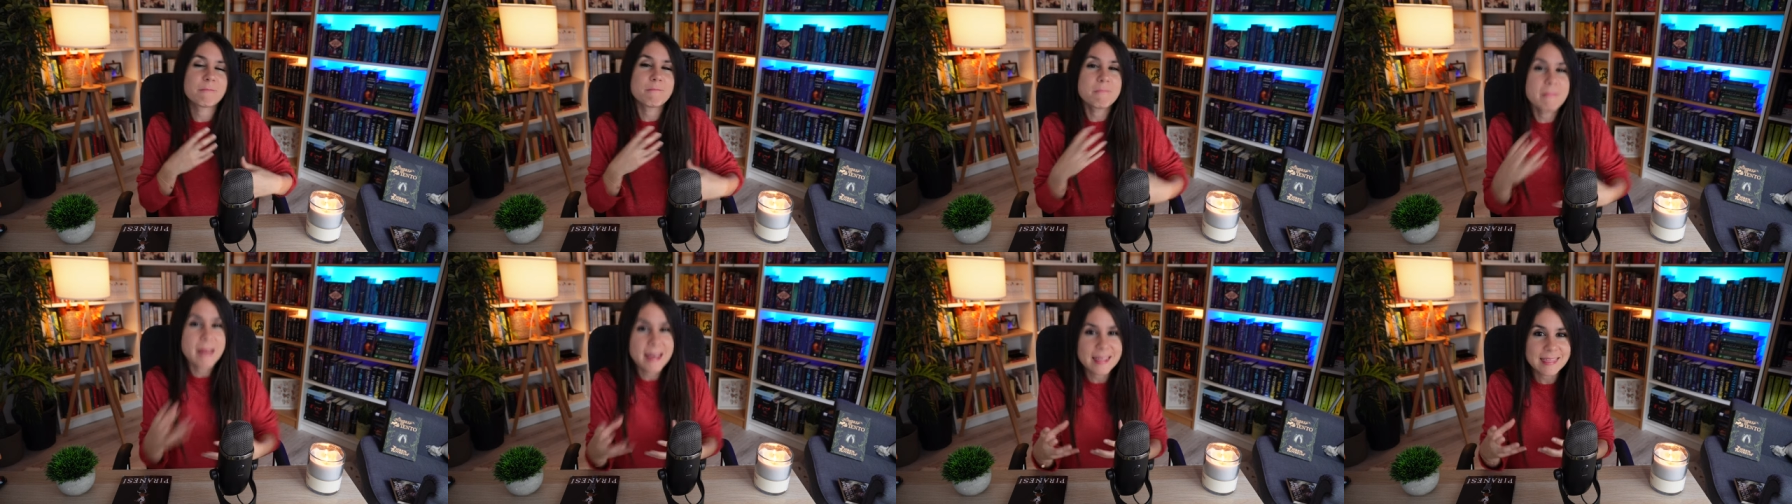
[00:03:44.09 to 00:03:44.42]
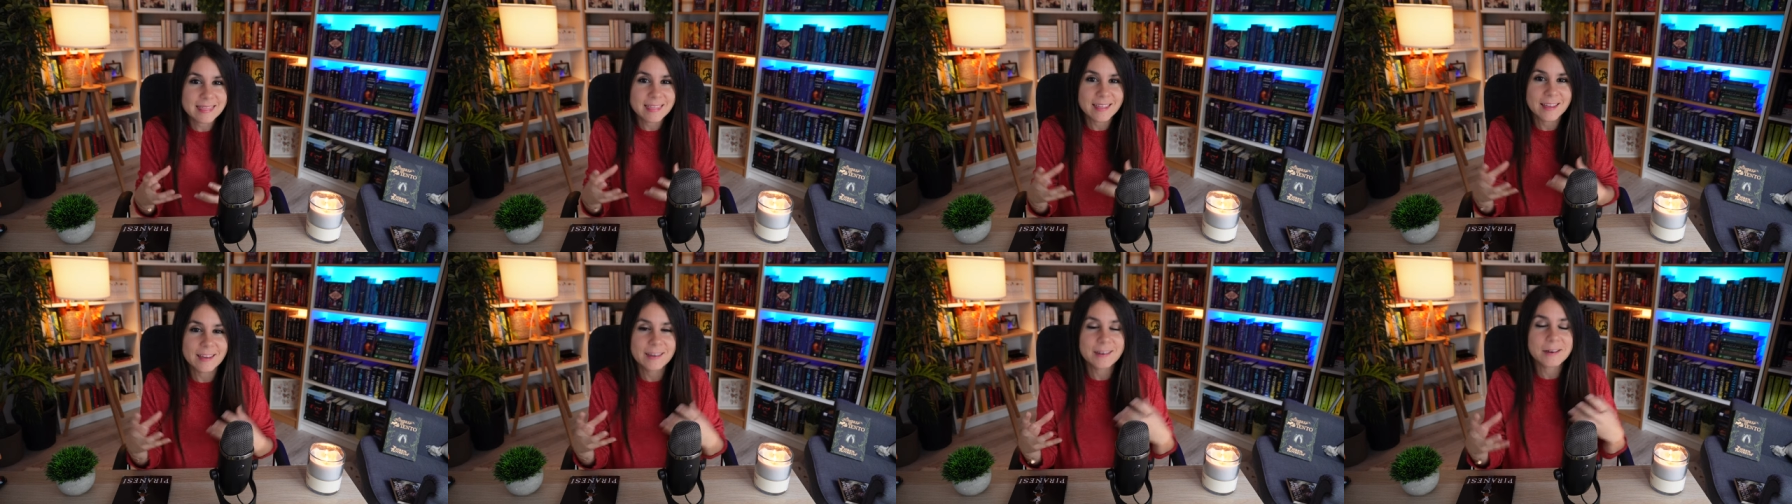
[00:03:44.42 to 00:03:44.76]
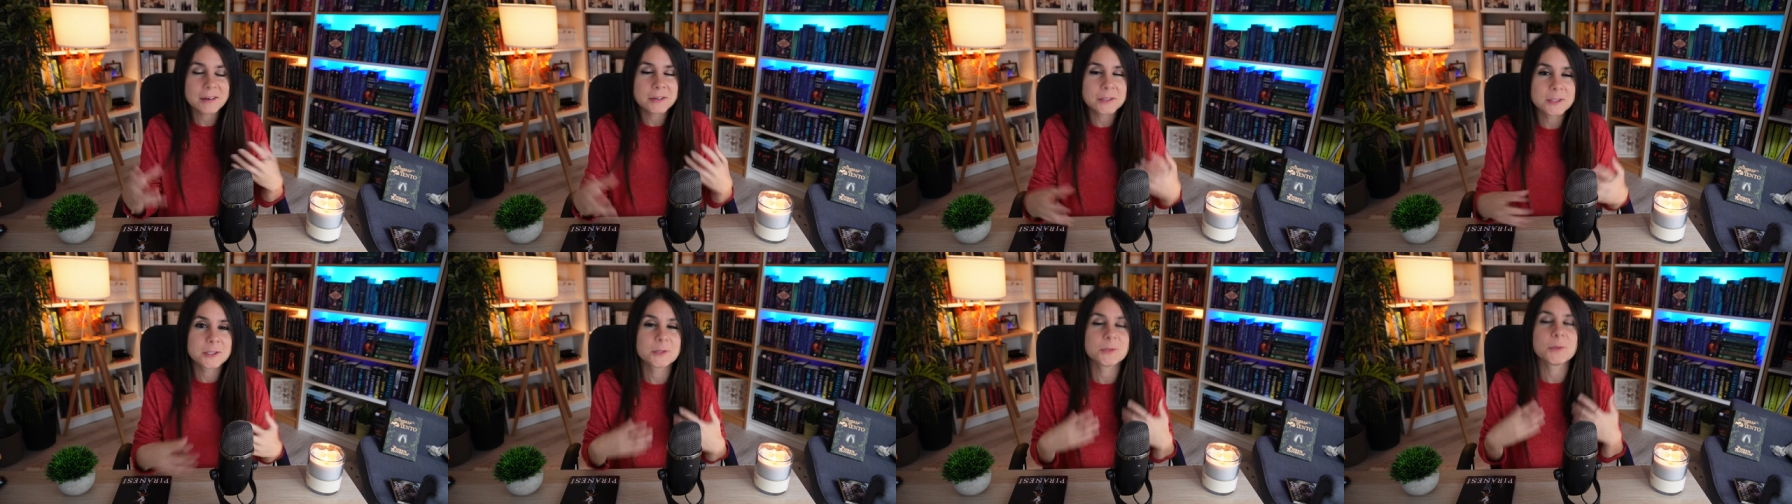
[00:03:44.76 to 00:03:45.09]
method
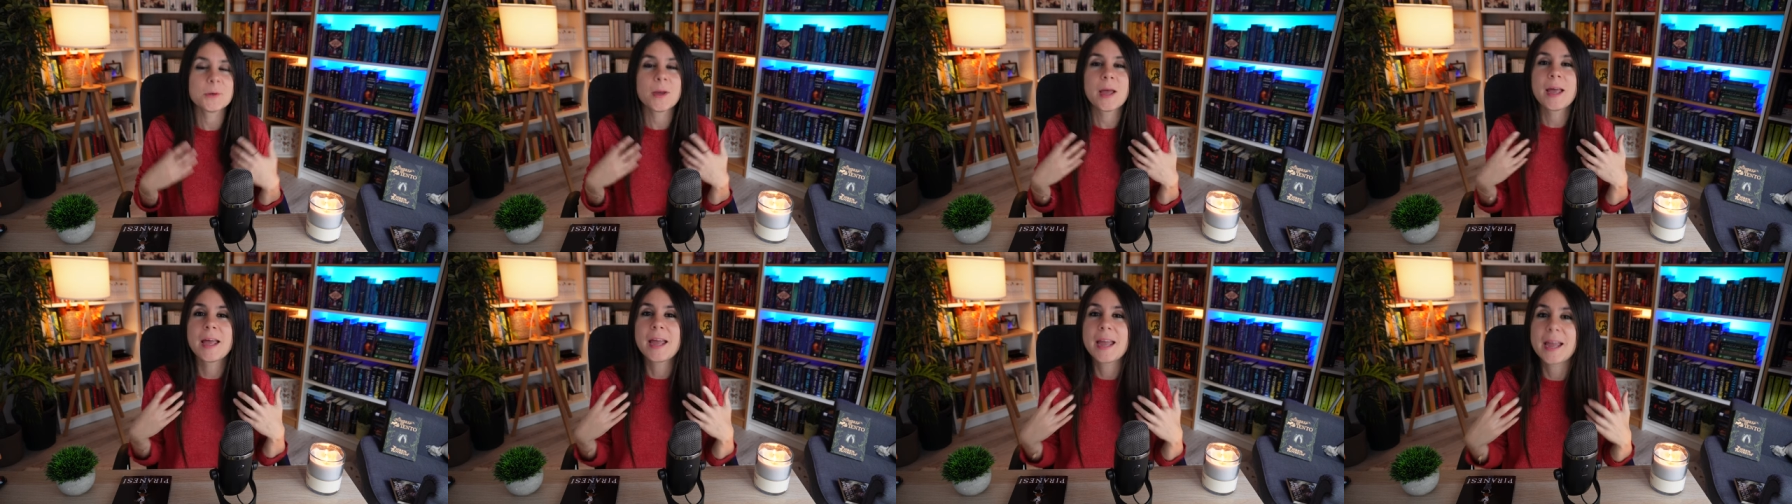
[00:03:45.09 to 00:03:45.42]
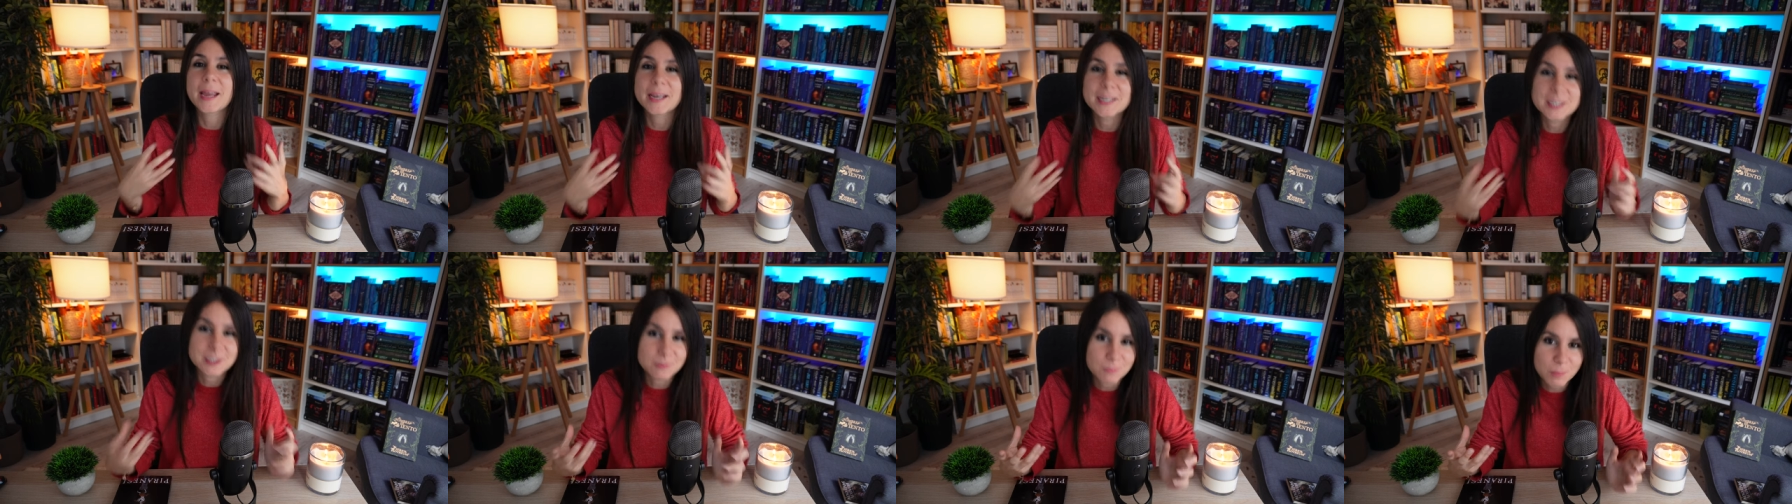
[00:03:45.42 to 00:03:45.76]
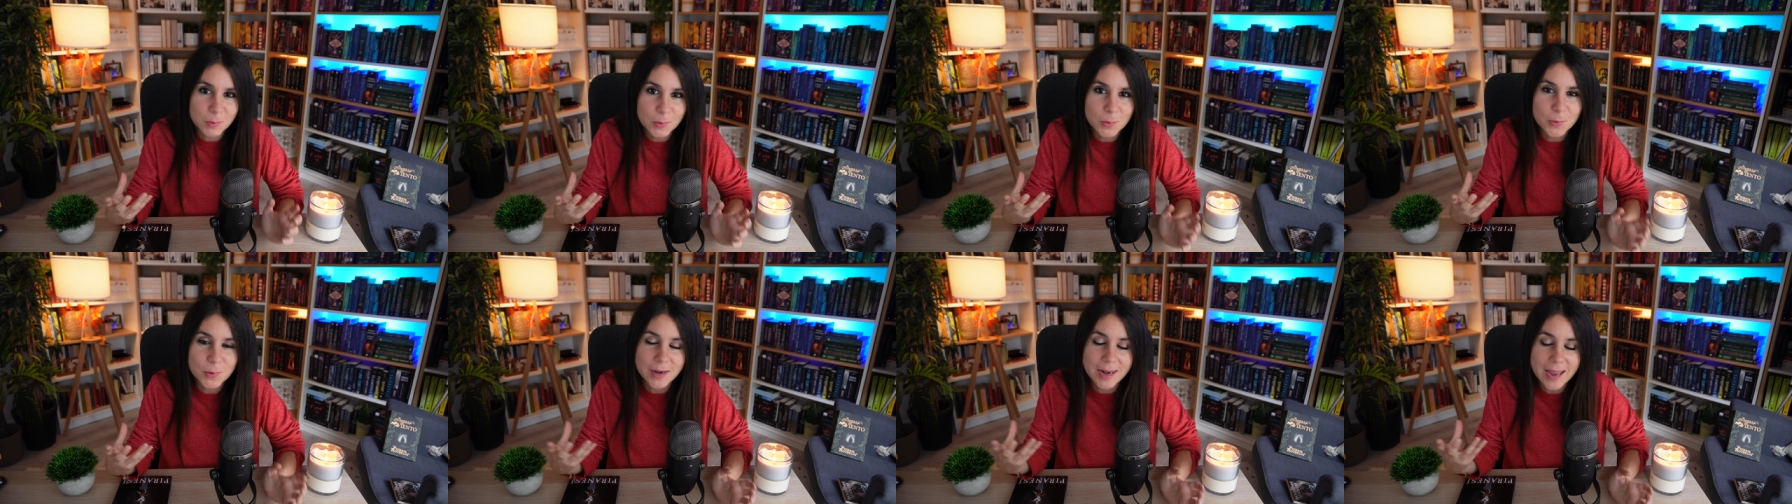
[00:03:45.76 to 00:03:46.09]
to
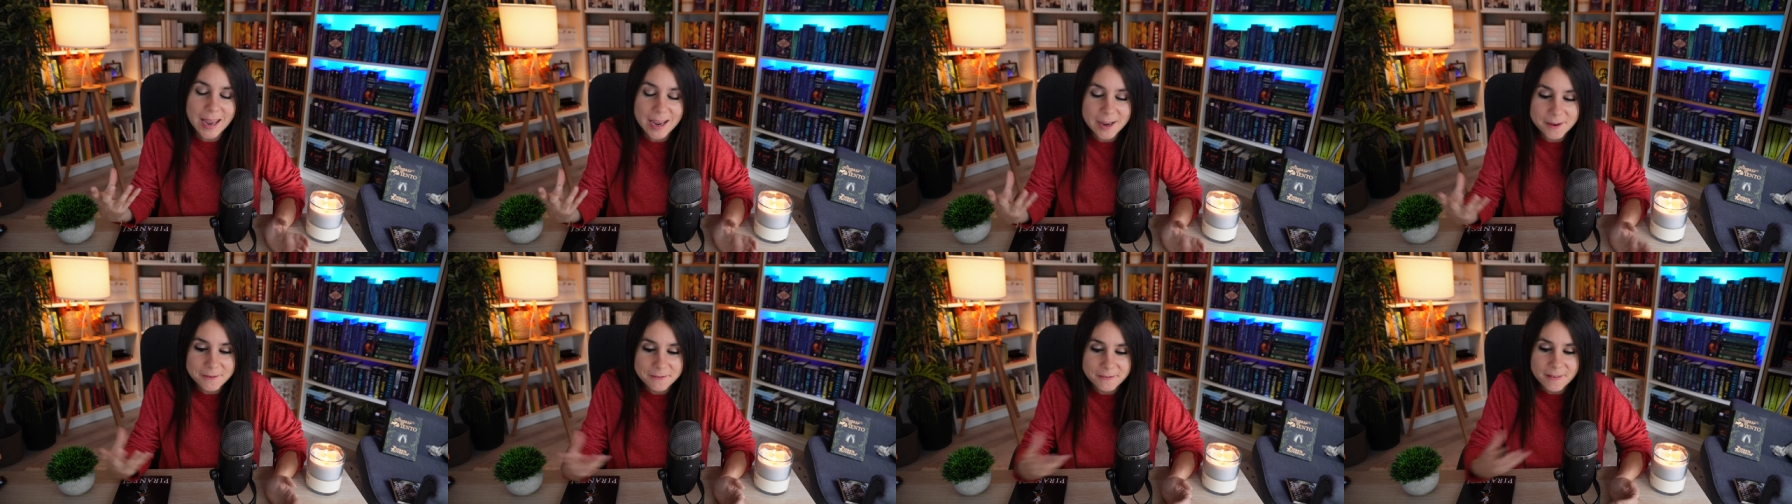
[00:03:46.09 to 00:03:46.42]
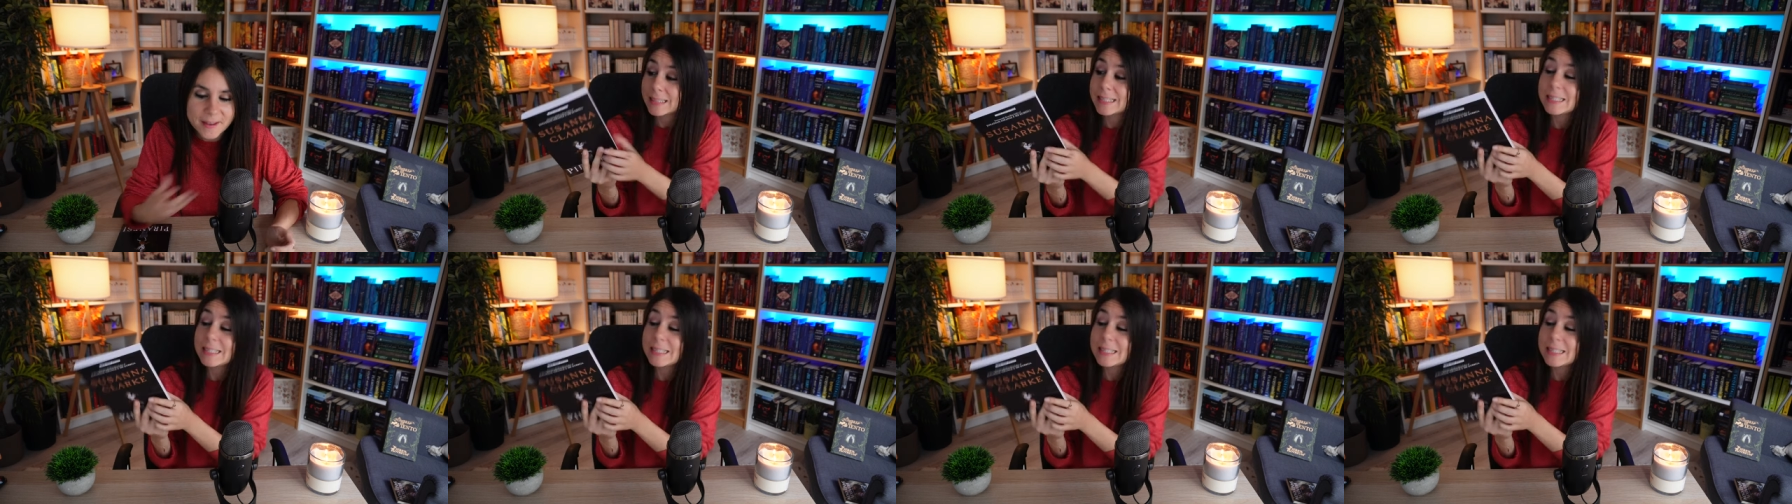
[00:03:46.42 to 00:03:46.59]
explore life.